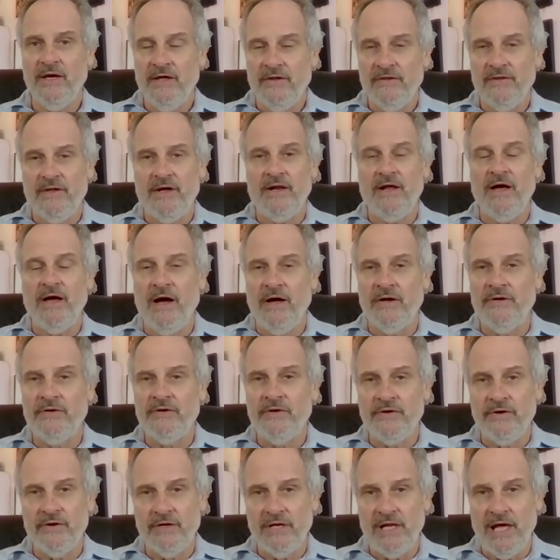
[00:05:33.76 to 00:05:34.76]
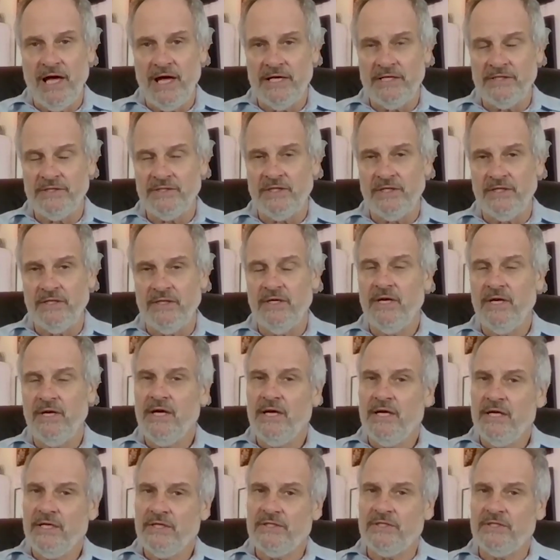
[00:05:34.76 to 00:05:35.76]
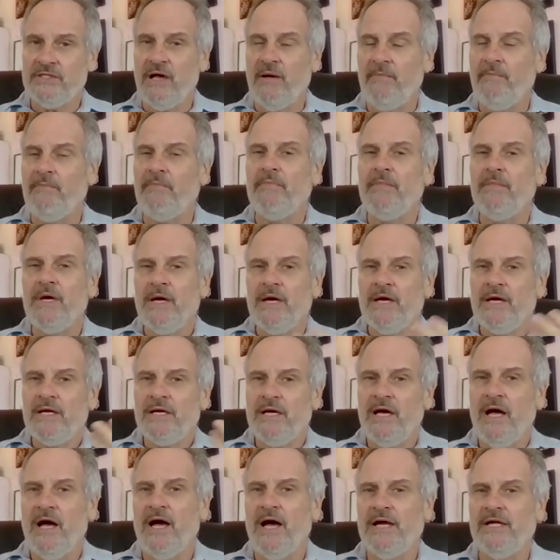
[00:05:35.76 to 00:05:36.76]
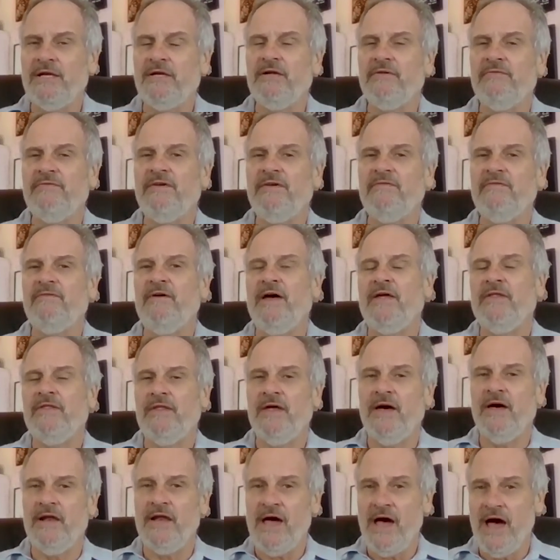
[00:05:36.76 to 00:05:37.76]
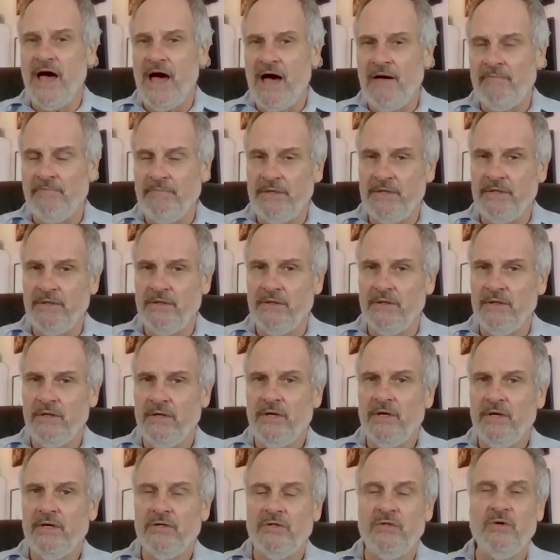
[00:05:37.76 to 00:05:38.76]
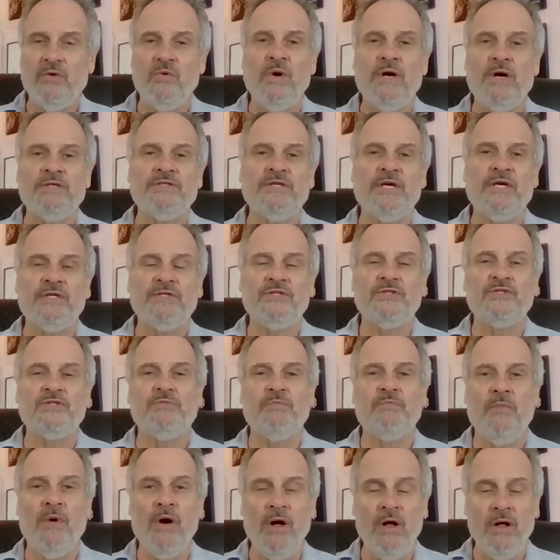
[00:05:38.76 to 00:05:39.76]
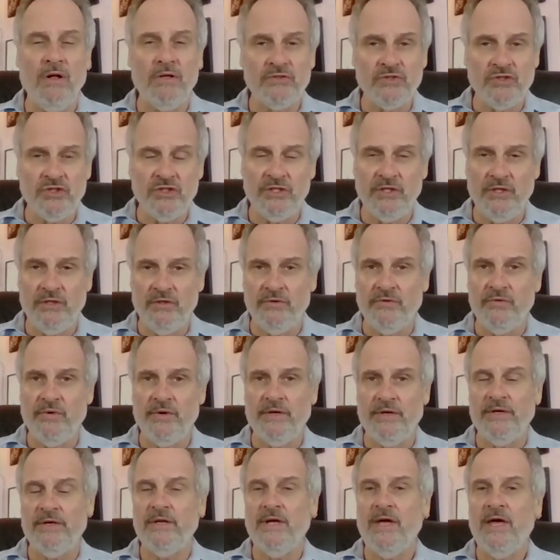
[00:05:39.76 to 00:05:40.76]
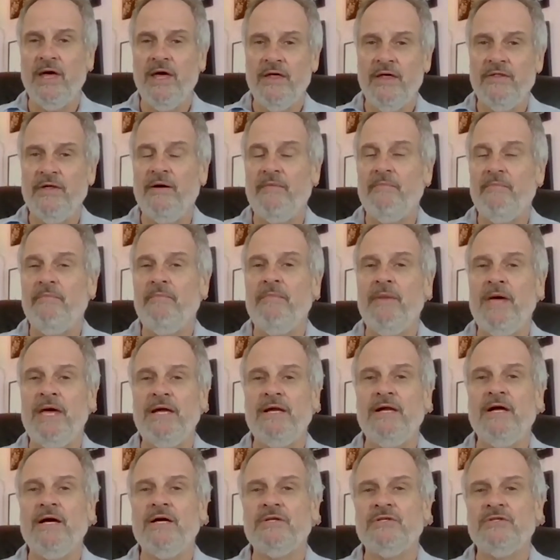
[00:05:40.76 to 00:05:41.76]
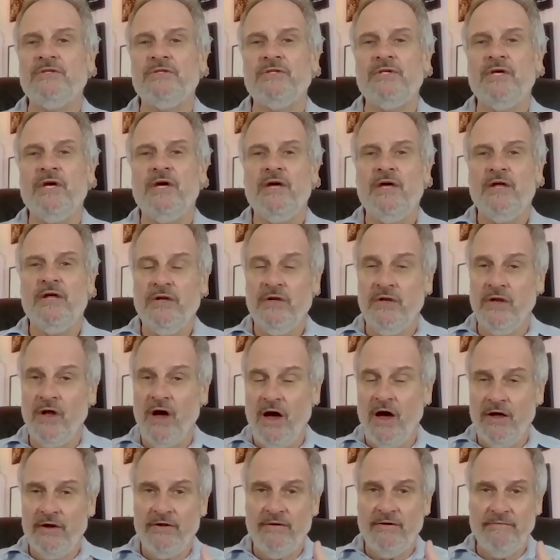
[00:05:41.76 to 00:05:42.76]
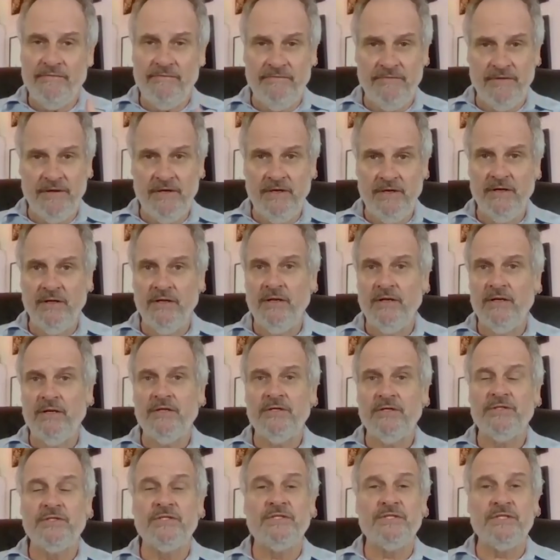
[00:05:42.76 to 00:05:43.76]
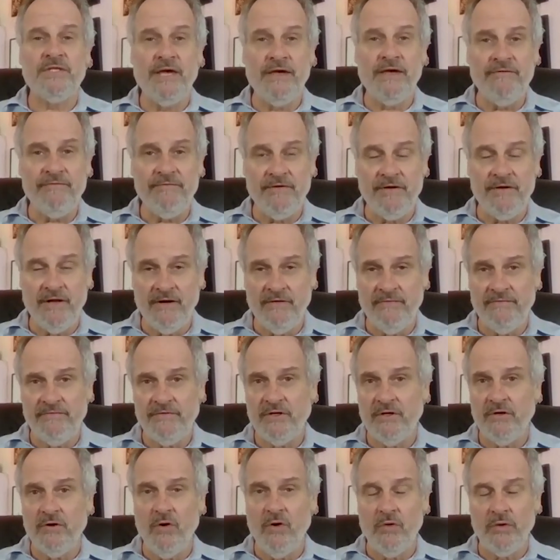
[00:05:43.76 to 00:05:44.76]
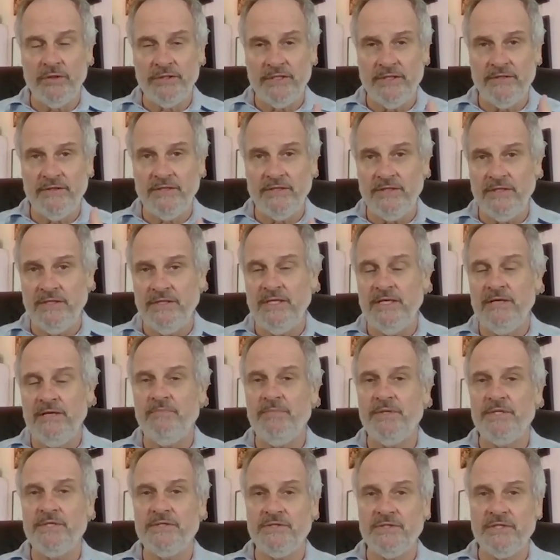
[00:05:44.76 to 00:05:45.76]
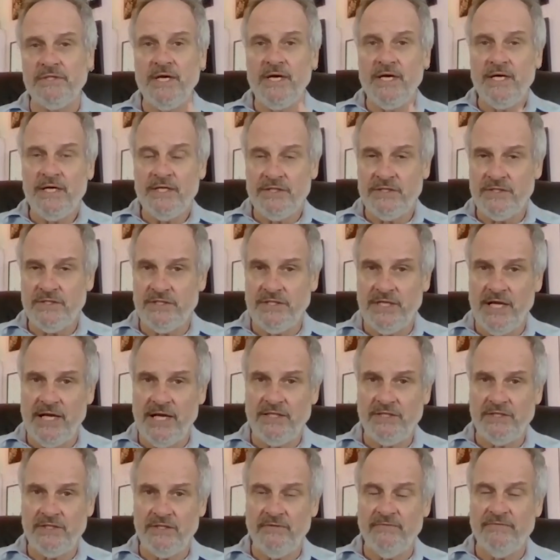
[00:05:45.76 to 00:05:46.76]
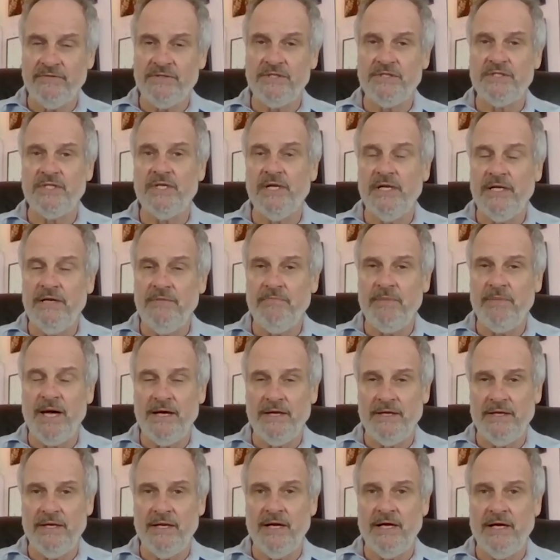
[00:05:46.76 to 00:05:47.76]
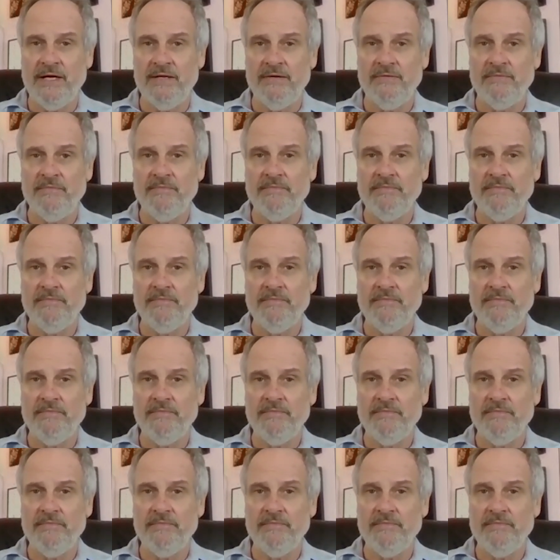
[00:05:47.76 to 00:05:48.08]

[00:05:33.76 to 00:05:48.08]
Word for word: that underlies it, some kind of event that happened to us as small children that made us not feel safe enough to go into the deepest states of sleep at night.